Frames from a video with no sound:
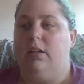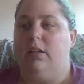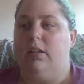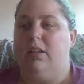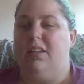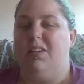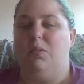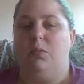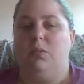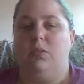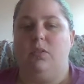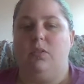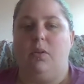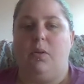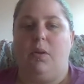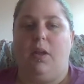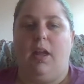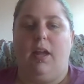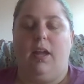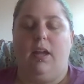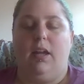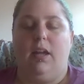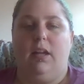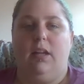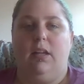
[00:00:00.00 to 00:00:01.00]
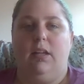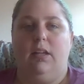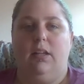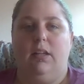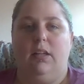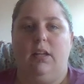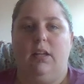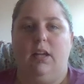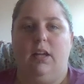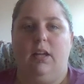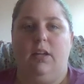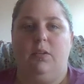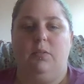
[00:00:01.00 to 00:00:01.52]
It was okay.
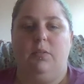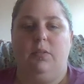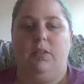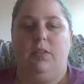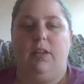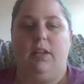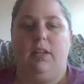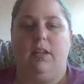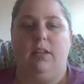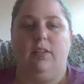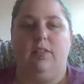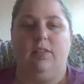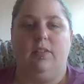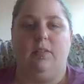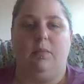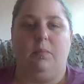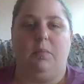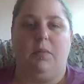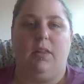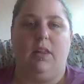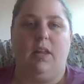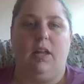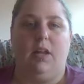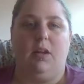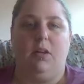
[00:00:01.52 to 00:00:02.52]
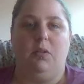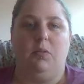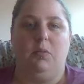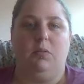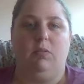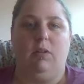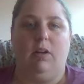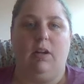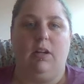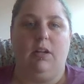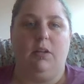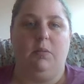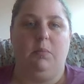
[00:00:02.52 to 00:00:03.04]
I don't think it's something that I would
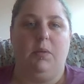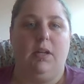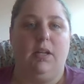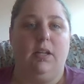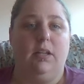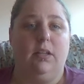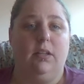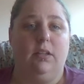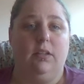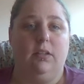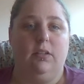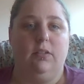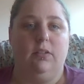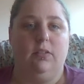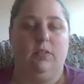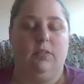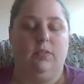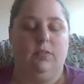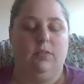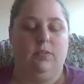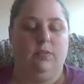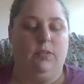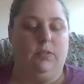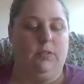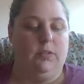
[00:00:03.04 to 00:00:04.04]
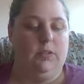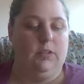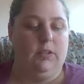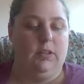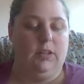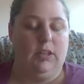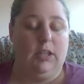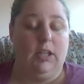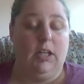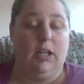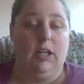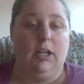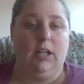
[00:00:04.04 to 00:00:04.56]
recommend for a
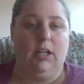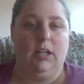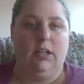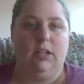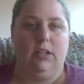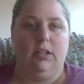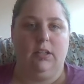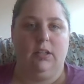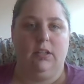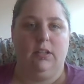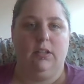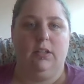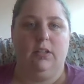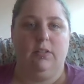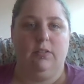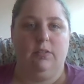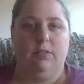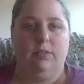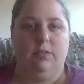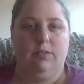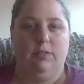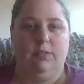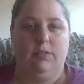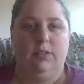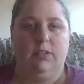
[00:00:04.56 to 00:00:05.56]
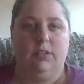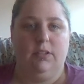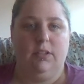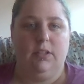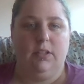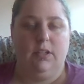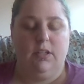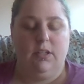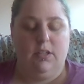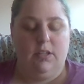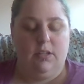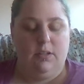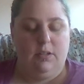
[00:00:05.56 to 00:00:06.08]
lot of
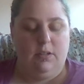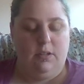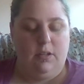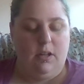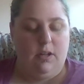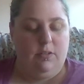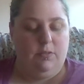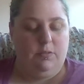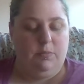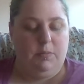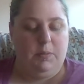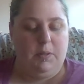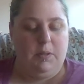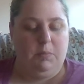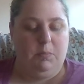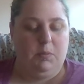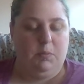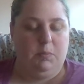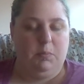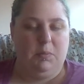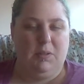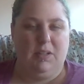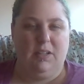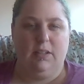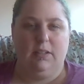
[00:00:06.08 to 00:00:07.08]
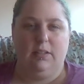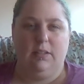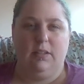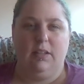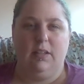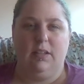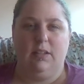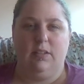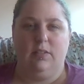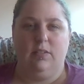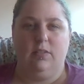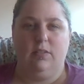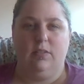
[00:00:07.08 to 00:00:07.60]
people, but
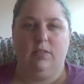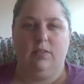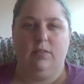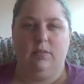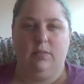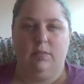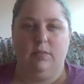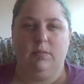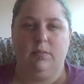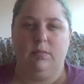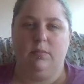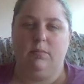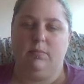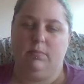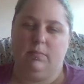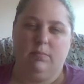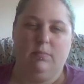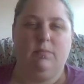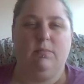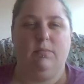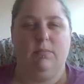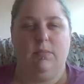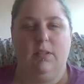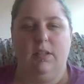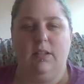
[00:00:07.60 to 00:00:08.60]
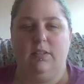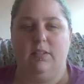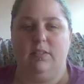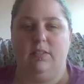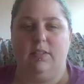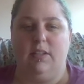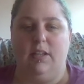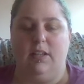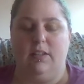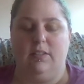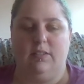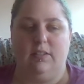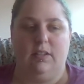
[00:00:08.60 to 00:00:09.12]
it's
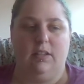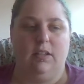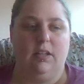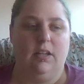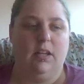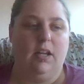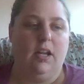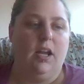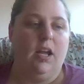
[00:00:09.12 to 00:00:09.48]
decent.